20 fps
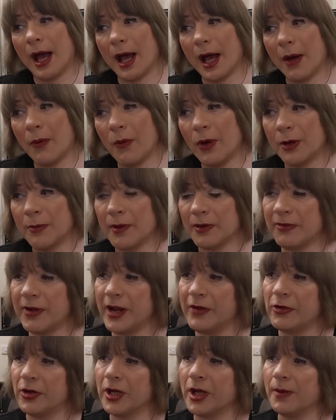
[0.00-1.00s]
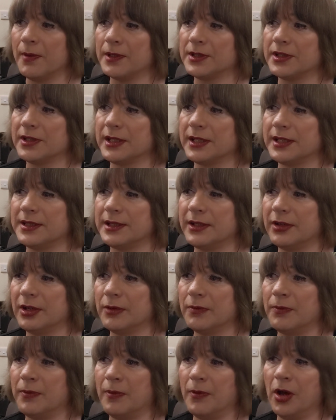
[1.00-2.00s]
And one of my favourite comics that DC
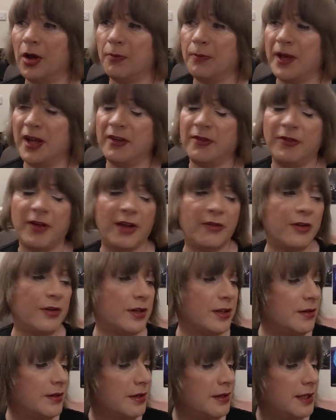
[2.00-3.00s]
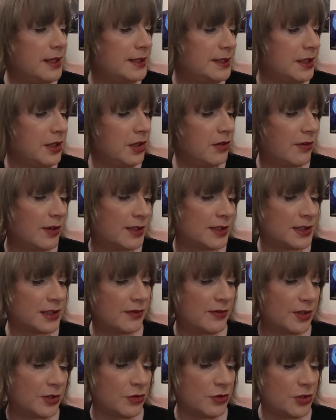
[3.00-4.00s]
done, or favourite DC universes
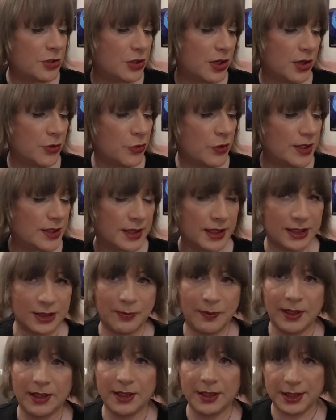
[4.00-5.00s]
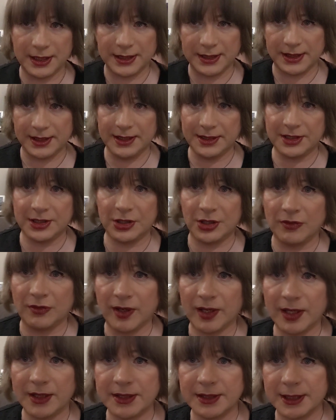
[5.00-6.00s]
I've enjoyed recently has been the Deceased
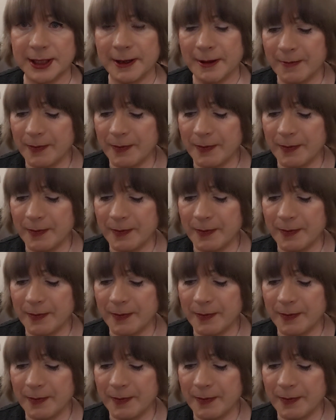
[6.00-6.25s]
universe.